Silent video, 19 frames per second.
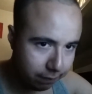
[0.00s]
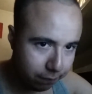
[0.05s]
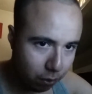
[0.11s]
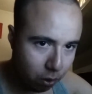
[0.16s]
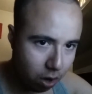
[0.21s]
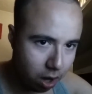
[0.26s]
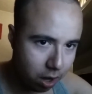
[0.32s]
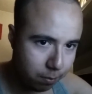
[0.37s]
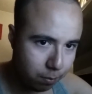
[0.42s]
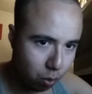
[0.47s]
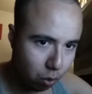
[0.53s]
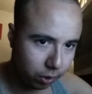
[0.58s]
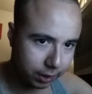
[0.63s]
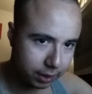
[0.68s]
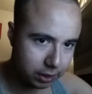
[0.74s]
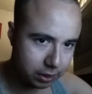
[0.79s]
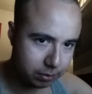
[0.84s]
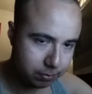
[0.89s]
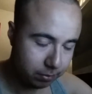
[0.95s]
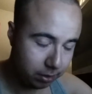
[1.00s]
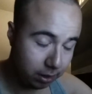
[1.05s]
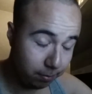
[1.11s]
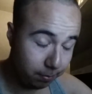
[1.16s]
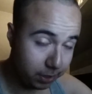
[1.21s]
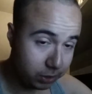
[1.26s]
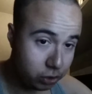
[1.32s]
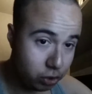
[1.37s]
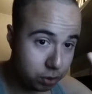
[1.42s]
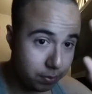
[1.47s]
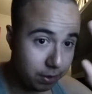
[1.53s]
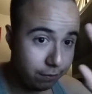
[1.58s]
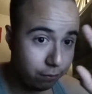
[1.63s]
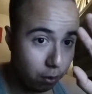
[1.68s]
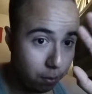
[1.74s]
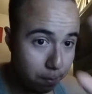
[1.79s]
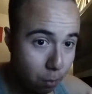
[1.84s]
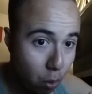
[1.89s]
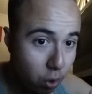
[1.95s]
for
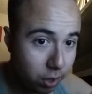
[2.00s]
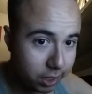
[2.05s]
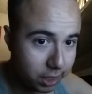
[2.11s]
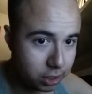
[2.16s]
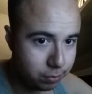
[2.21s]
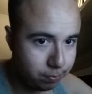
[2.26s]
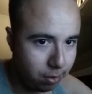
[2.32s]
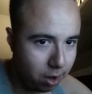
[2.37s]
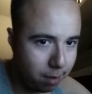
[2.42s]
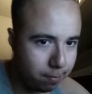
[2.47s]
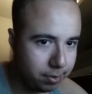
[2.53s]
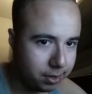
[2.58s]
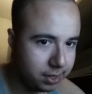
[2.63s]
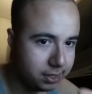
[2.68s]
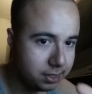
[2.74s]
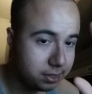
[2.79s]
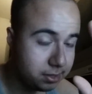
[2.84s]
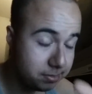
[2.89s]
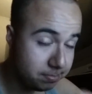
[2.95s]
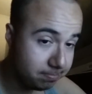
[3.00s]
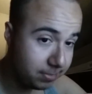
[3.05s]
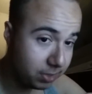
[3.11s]
for mortgage properties.